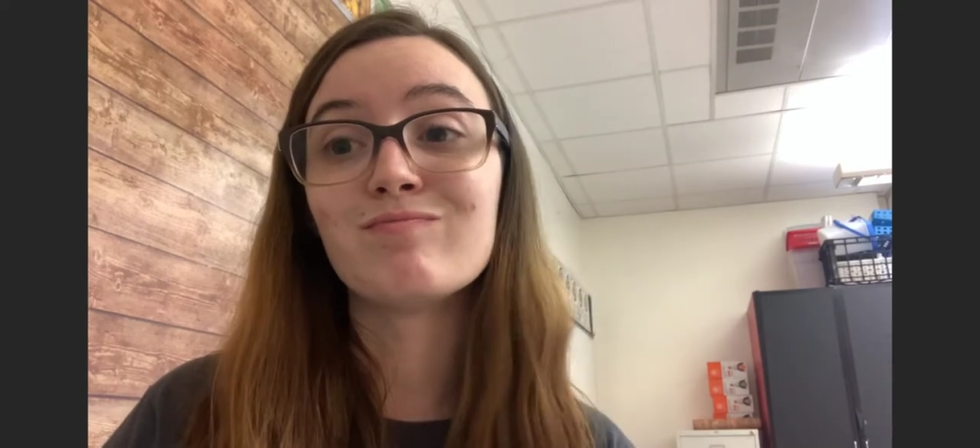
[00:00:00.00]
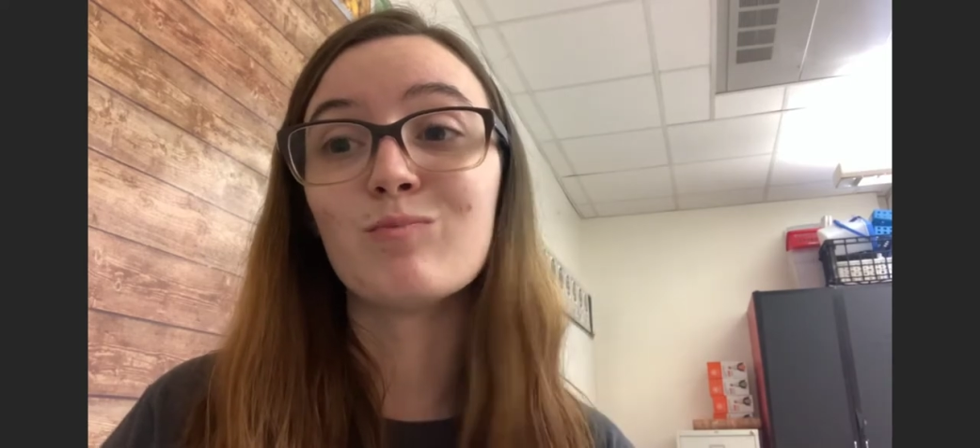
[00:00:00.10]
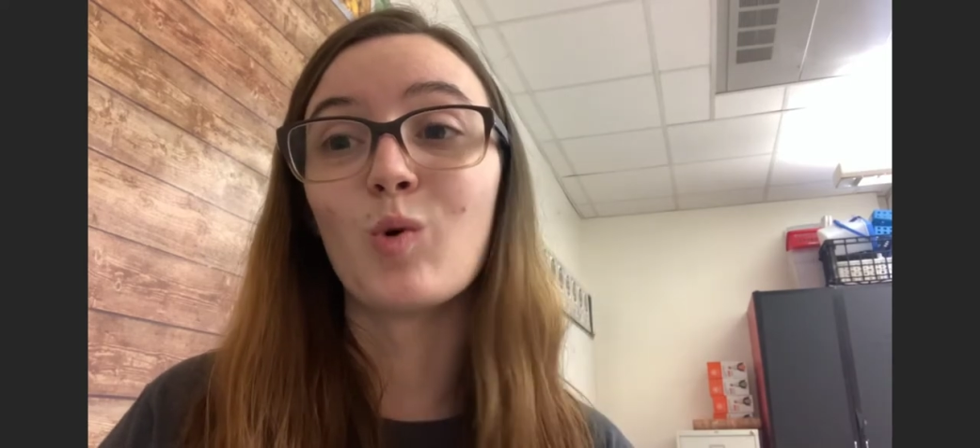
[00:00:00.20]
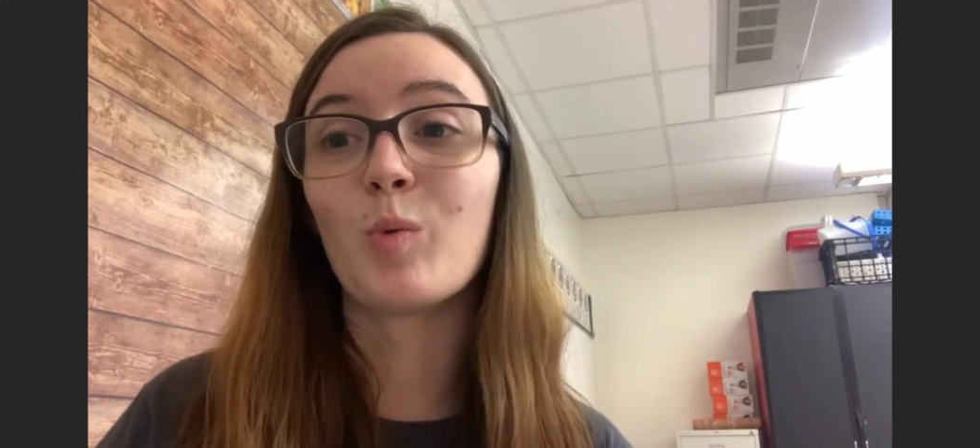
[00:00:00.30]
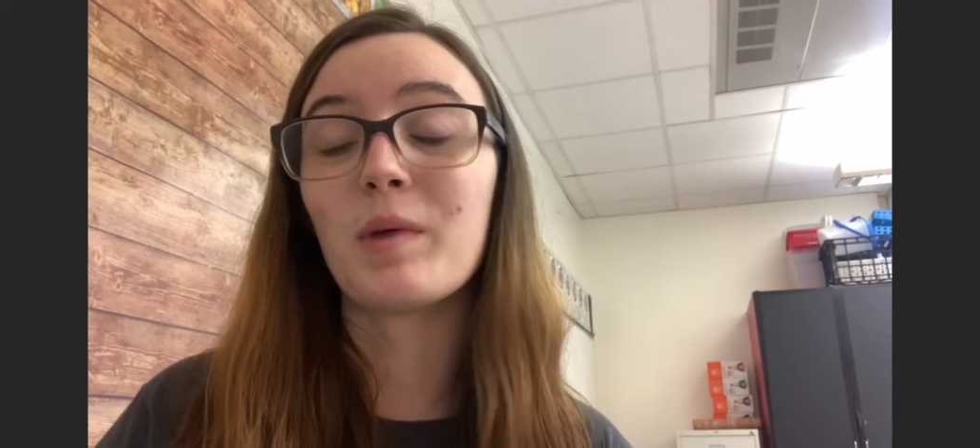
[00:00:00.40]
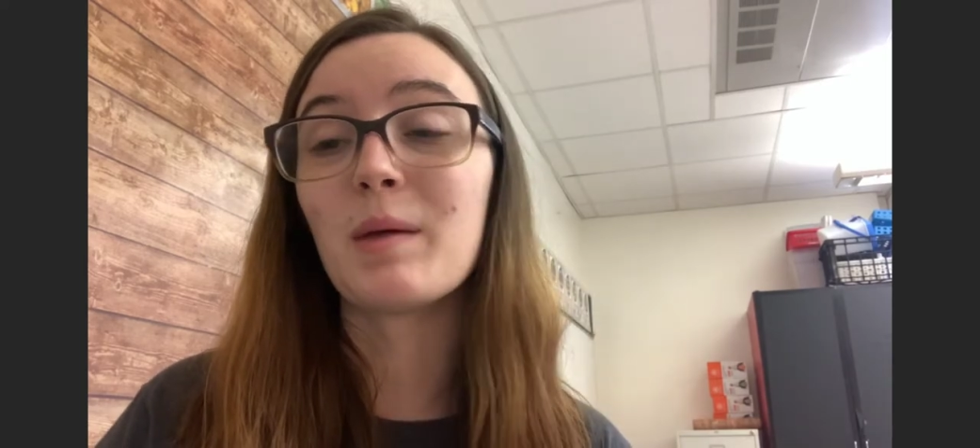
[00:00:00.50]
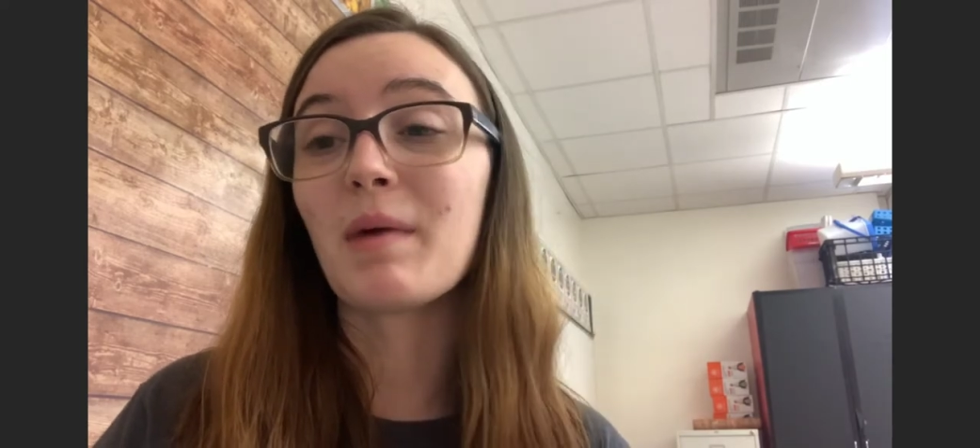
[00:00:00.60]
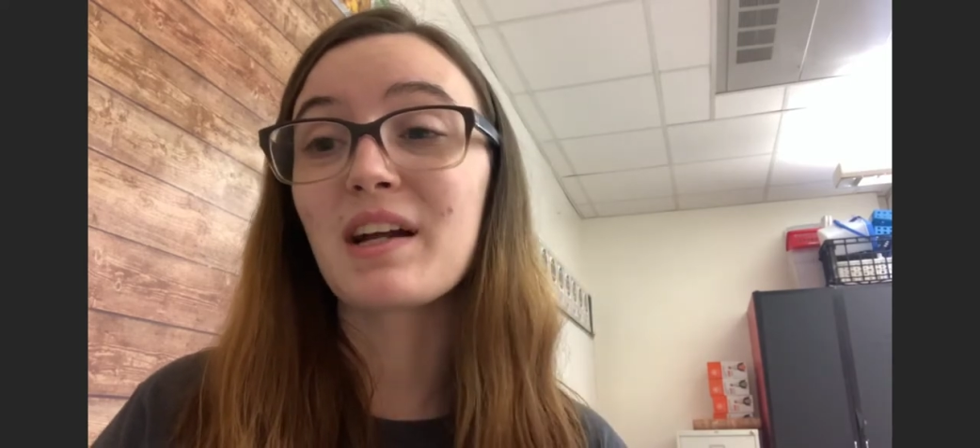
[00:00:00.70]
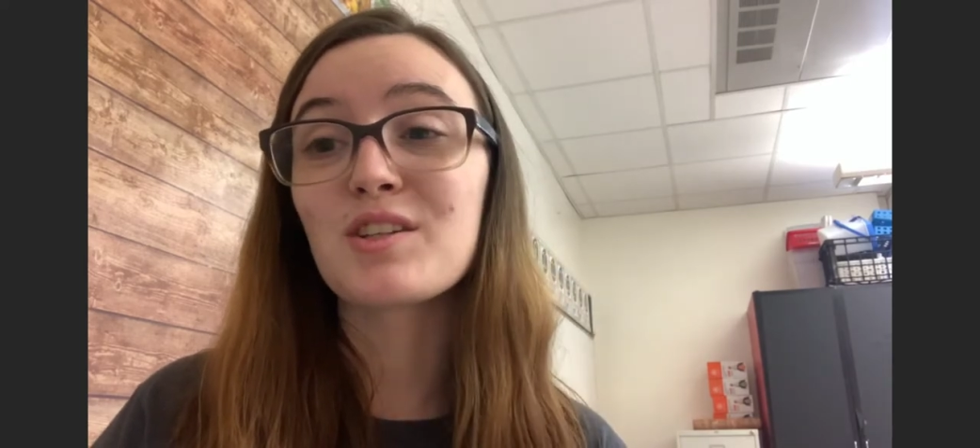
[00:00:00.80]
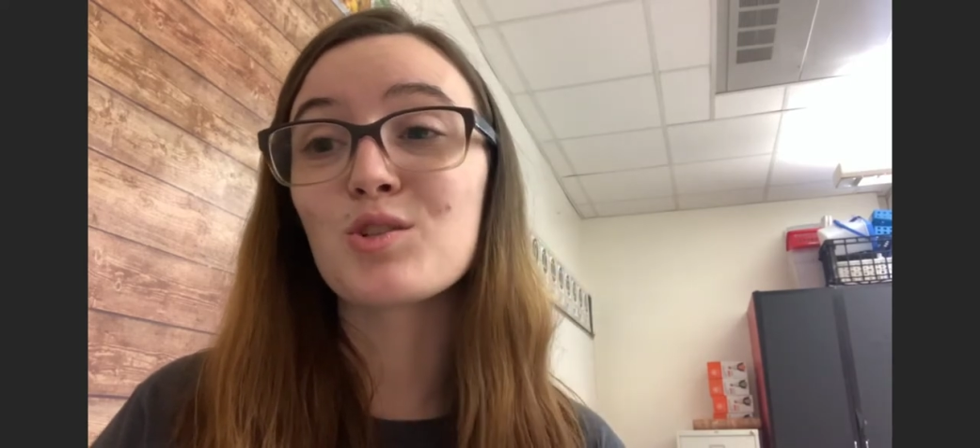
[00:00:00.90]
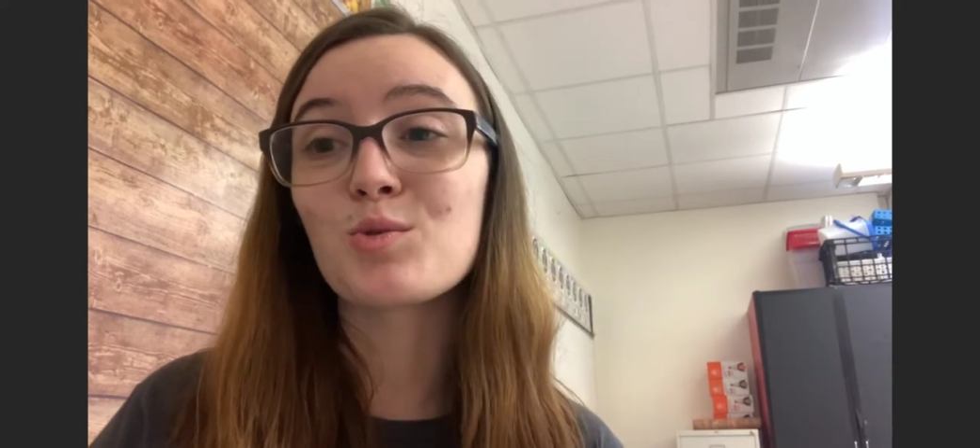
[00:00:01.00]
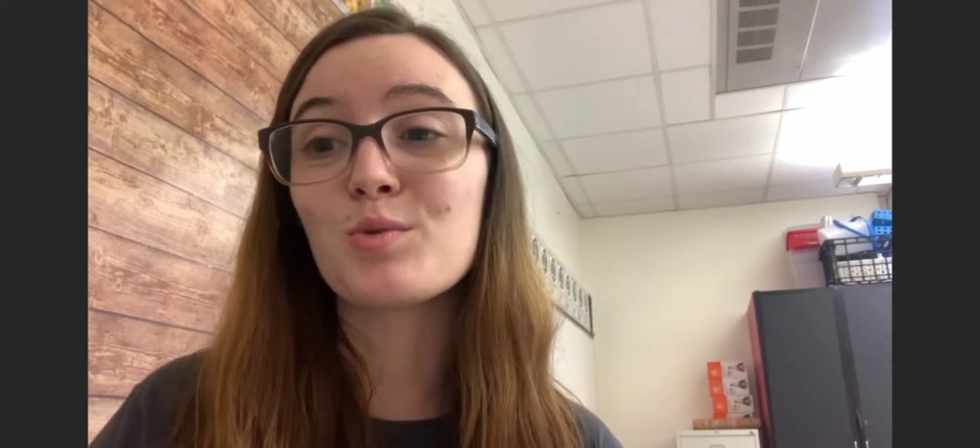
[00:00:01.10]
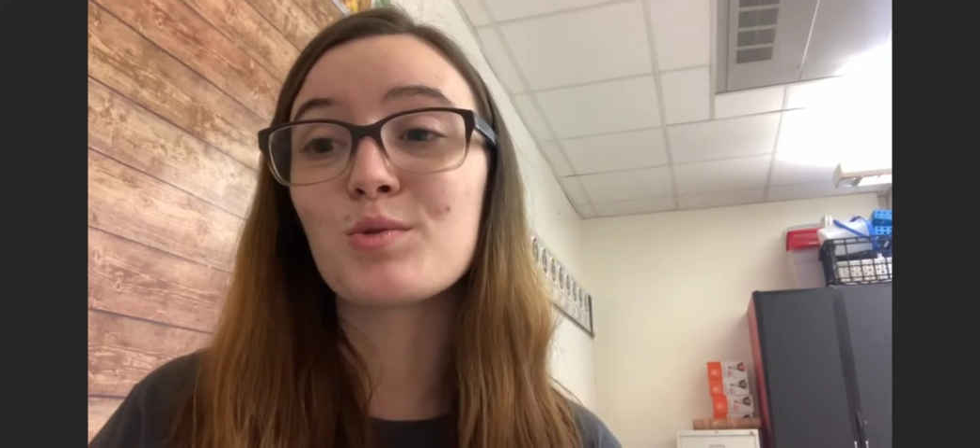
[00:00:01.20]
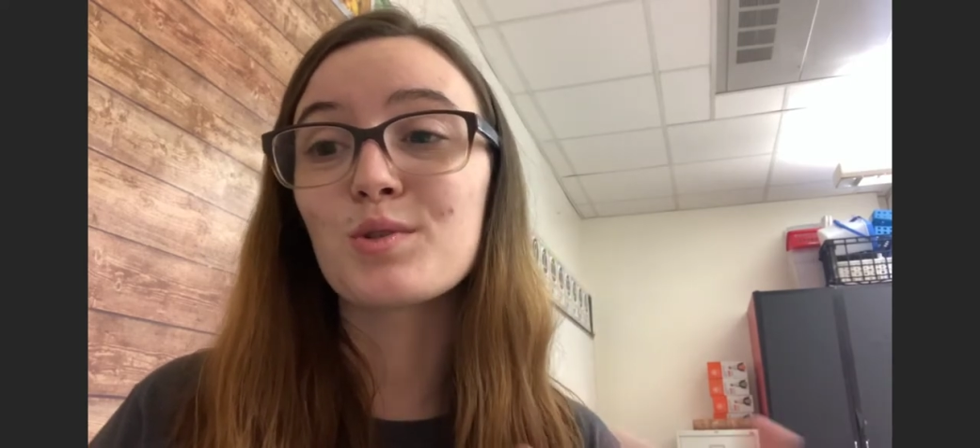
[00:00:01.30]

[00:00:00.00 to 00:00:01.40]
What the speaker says: we'll be back to school.